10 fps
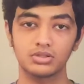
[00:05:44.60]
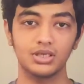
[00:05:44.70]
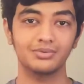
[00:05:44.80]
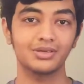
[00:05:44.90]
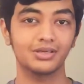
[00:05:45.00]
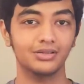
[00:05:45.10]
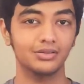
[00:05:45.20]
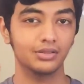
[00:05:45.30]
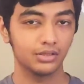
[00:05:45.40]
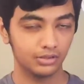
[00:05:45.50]

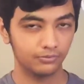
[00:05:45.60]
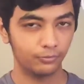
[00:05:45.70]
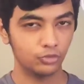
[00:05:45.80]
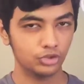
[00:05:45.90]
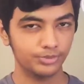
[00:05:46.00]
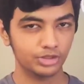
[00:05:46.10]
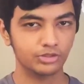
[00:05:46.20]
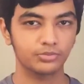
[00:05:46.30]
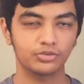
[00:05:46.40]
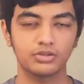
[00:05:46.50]
Snapdragon 4G based
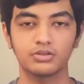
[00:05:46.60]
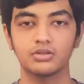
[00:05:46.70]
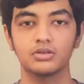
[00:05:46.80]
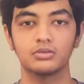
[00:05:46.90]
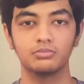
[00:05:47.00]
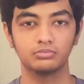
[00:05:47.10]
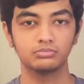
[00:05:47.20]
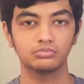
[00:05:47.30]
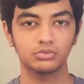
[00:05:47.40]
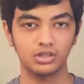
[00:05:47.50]
processor,
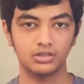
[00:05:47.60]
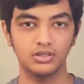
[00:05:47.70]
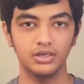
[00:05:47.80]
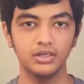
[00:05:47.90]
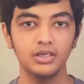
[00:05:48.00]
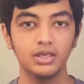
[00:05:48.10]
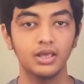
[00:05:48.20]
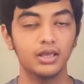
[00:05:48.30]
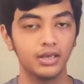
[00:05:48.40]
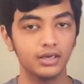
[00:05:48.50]
680.
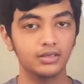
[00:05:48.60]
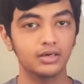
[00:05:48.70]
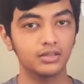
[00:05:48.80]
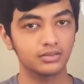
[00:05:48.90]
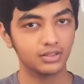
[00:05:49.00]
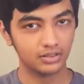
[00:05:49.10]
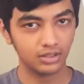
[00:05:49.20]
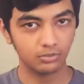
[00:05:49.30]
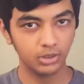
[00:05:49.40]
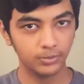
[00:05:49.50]
It's a 6
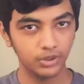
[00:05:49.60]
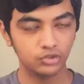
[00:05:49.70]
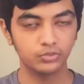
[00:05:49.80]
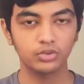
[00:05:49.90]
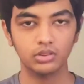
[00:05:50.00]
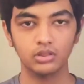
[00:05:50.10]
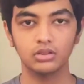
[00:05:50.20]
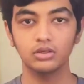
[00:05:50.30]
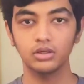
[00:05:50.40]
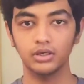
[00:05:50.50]
nm based
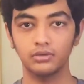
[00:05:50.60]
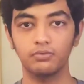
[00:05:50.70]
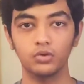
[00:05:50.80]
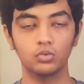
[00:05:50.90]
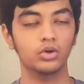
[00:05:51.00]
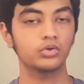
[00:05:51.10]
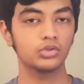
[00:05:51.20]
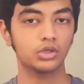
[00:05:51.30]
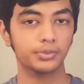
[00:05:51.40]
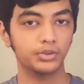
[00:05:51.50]
processor, and if I do have to
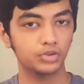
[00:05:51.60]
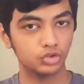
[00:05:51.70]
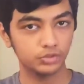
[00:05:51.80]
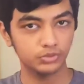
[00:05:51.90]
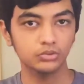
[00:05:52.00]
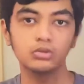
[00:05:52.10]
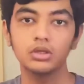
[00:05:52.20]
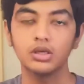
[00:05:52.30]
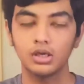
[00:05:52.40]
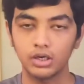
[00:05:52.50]
talk about the GPU,
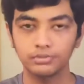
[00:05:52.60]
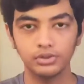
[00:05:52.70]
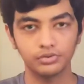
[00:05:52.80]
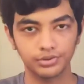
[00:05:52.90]
Adreno